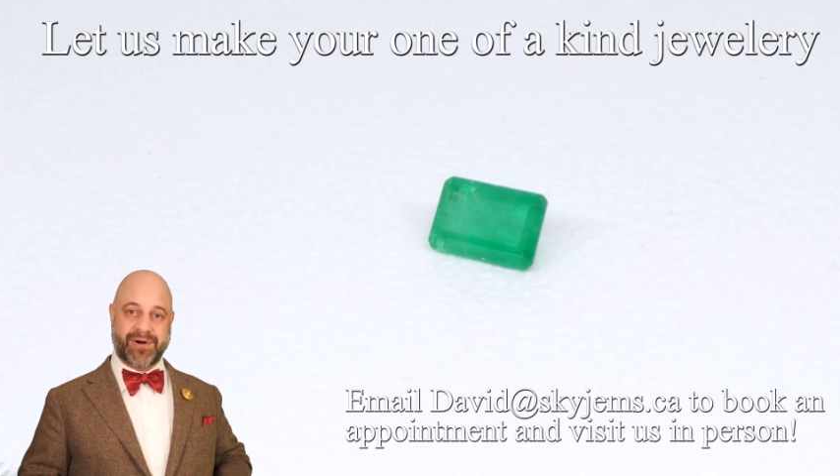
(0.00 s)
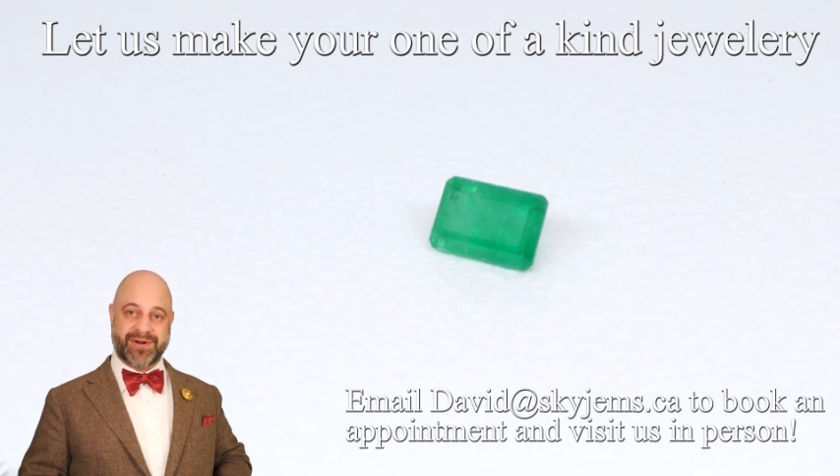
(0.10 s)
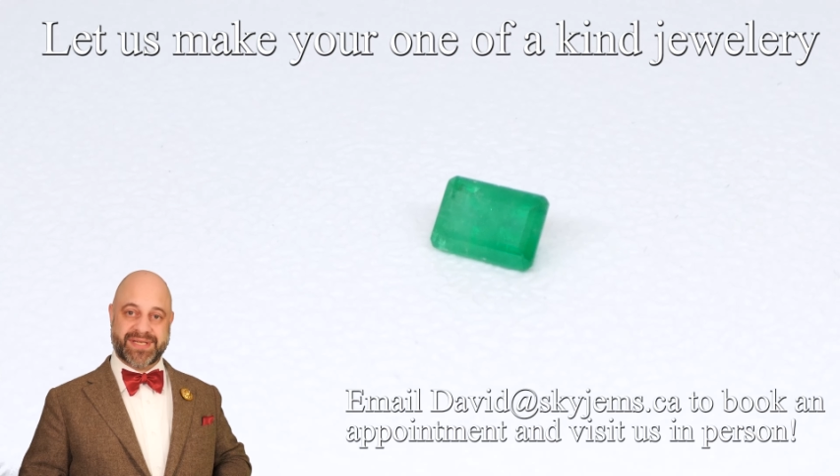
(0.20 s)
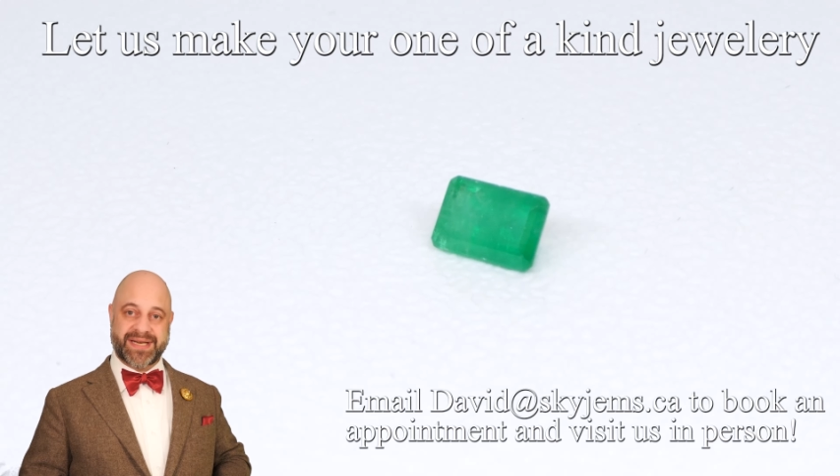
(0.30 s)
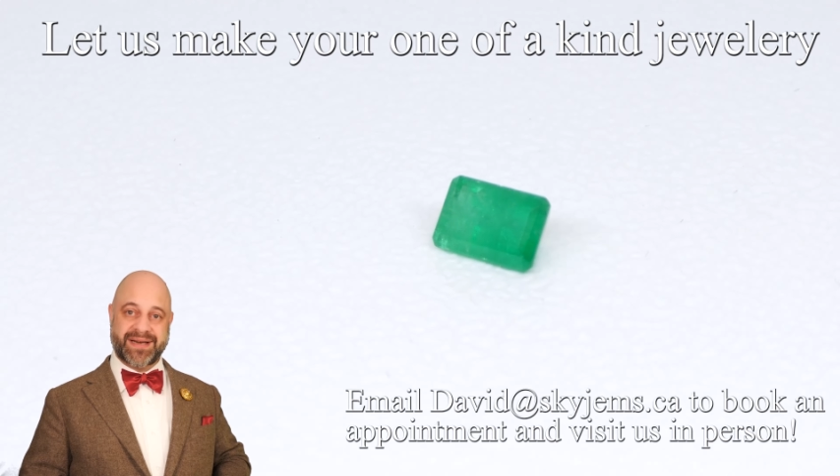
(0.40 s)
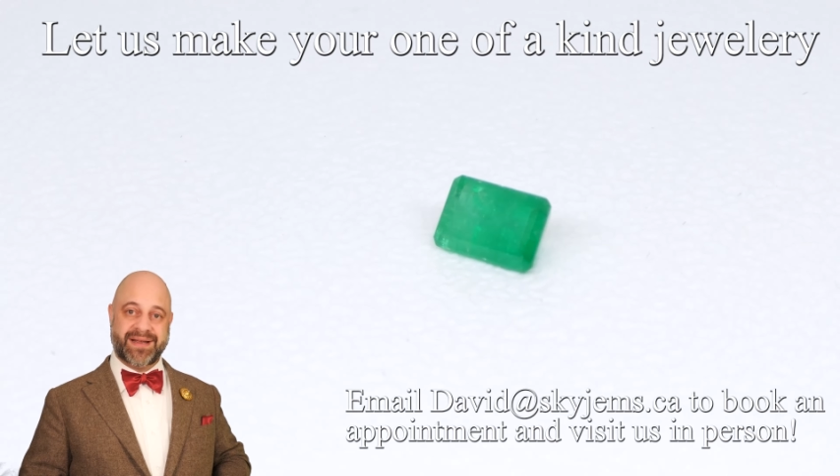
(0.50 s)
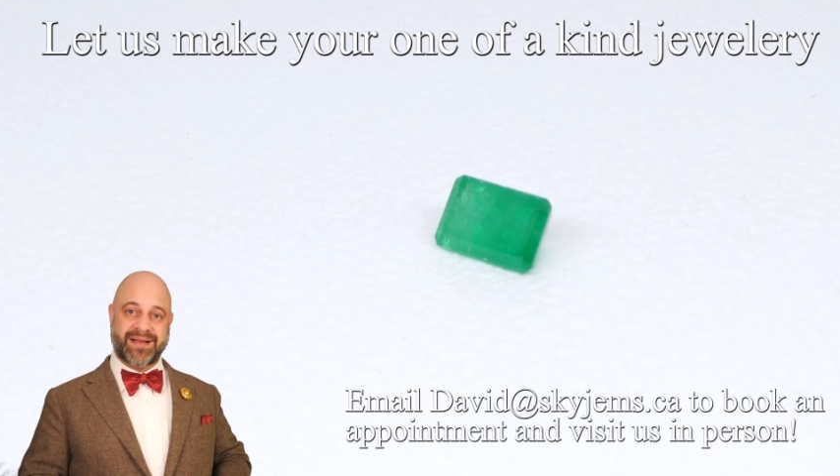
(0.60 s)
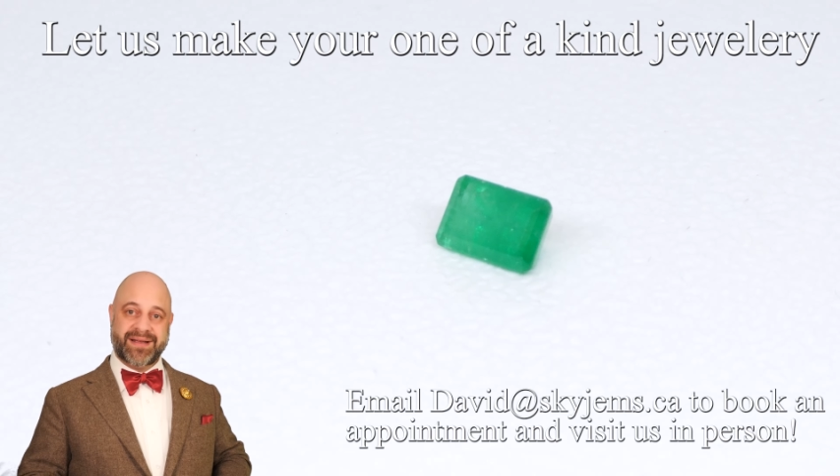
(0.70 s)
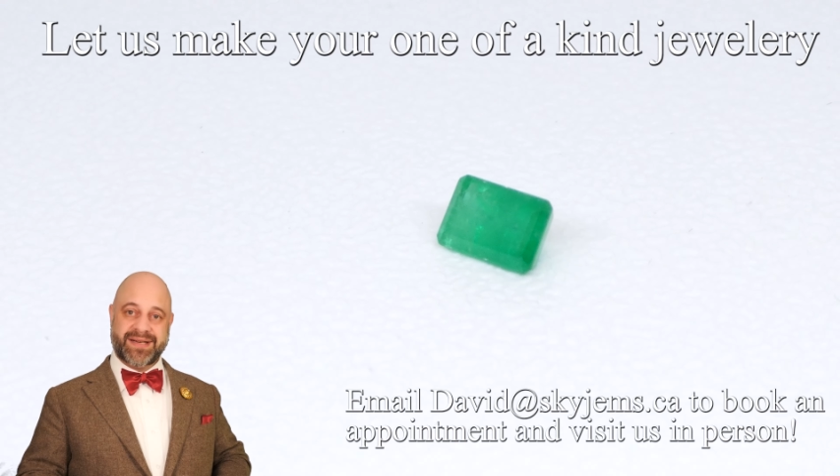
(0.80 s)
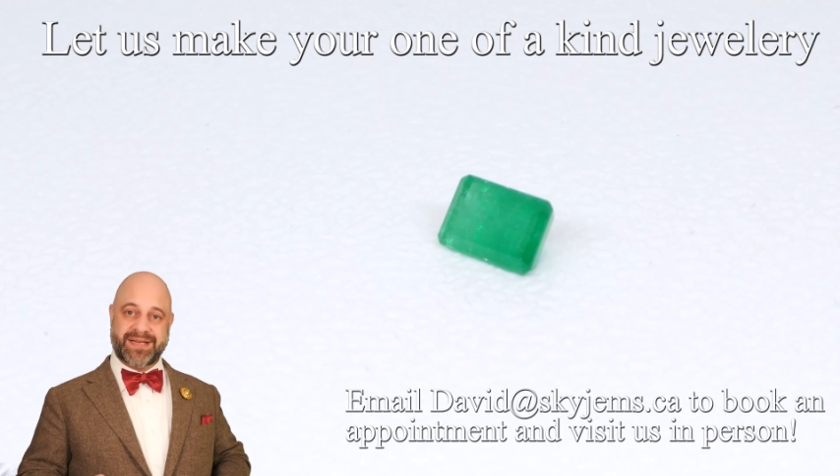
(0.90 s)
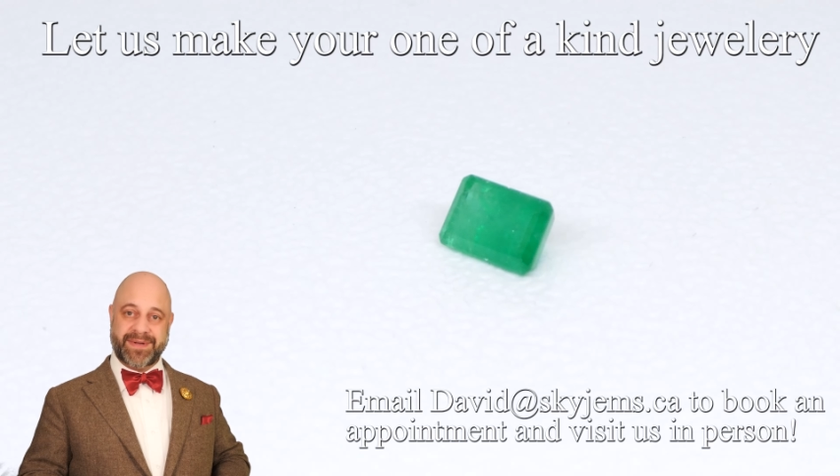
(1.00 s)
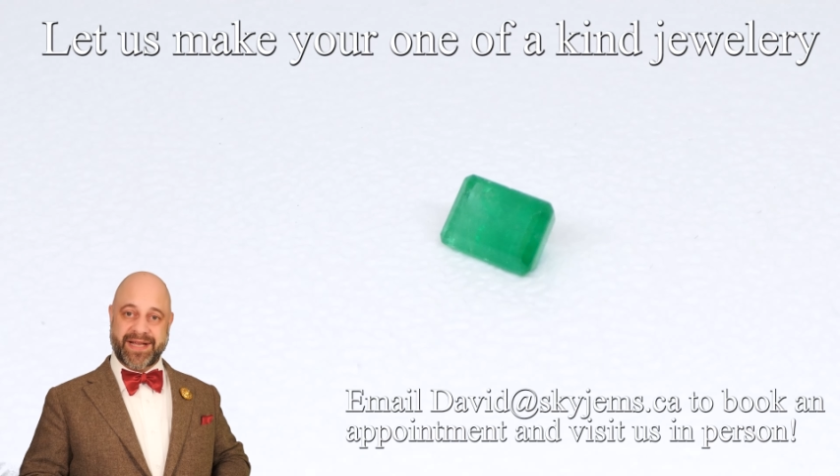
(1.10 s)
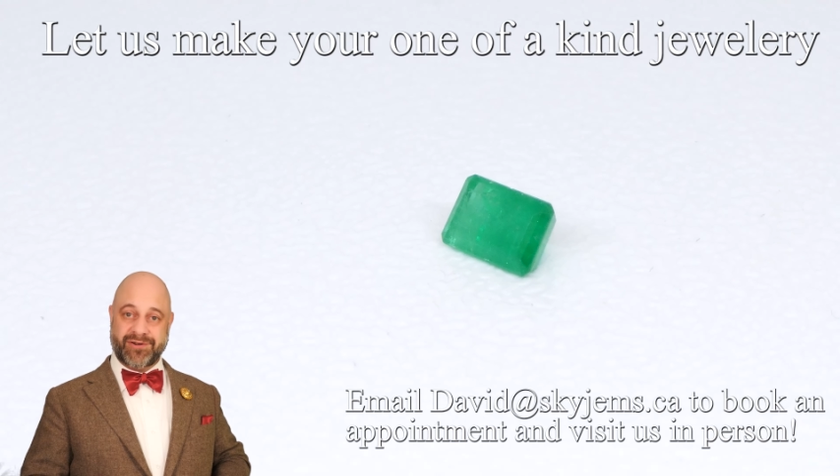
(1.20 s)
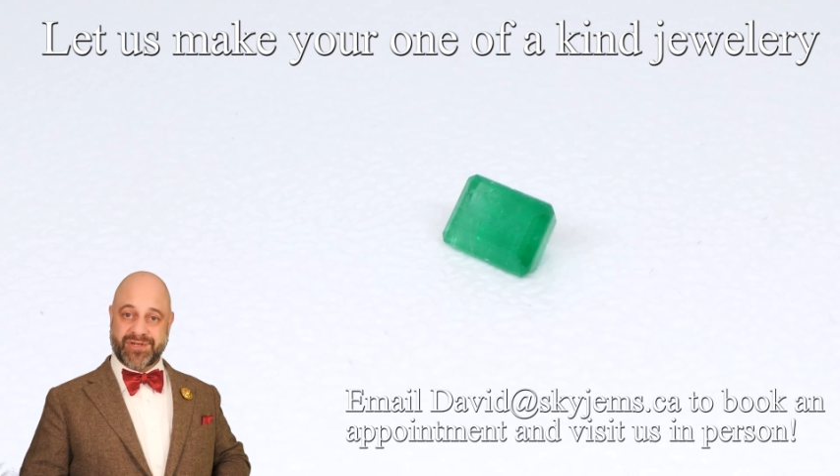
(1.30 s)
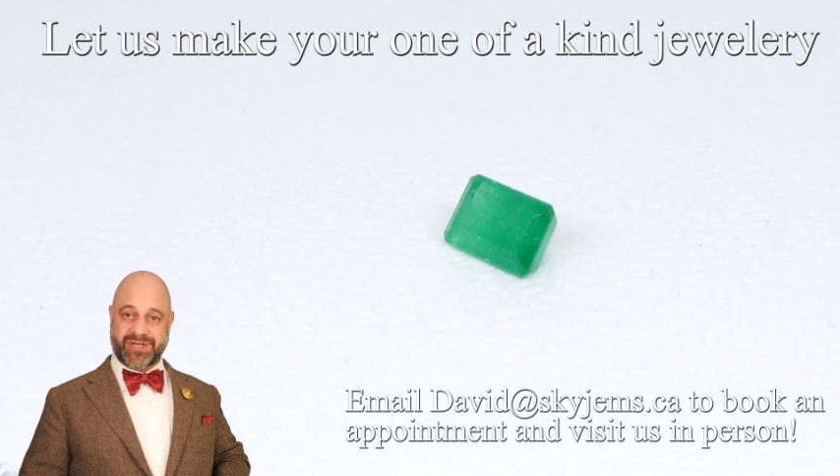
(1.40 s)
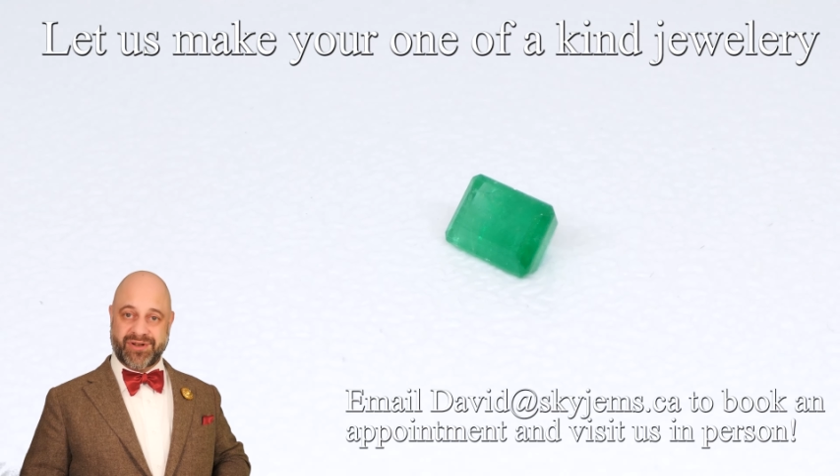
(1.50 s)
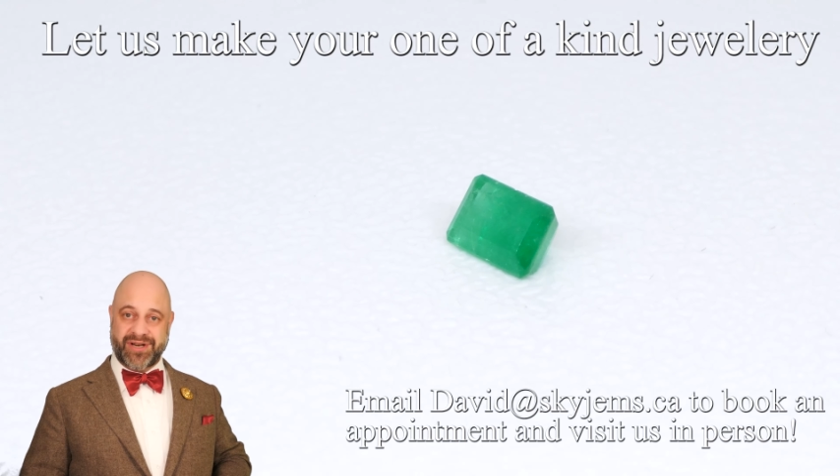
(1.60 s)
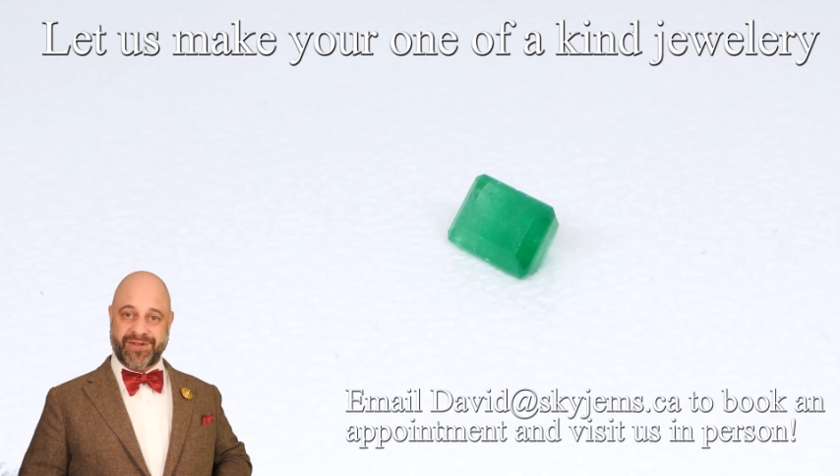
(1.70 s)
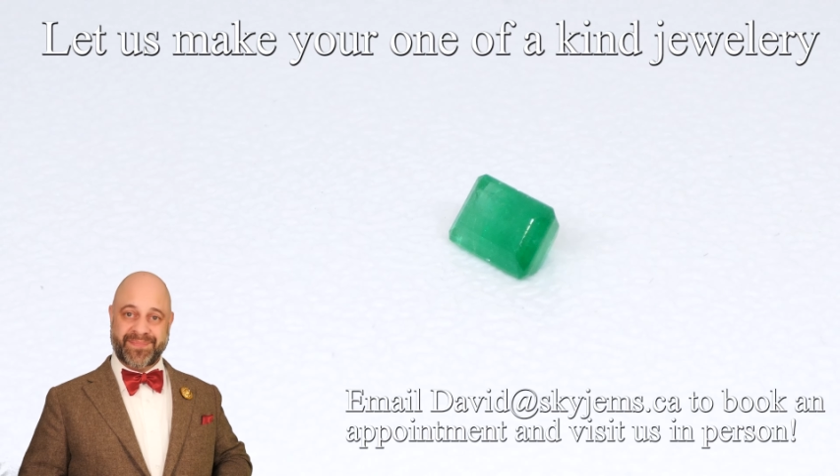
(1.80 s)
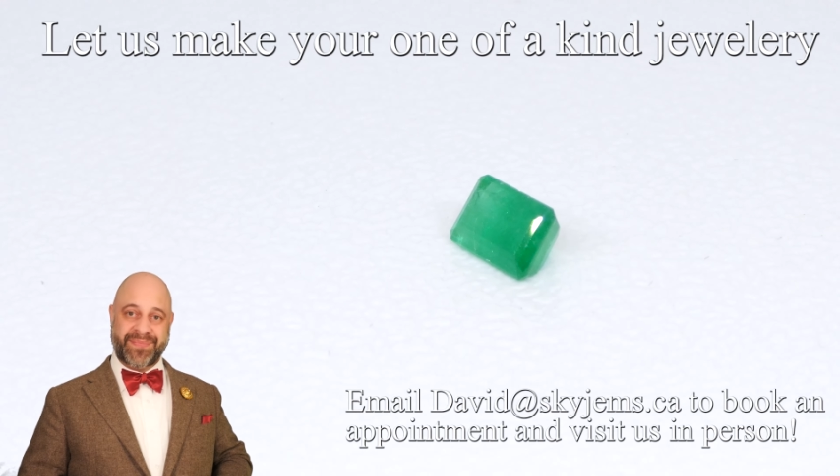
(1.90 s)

person to be understood.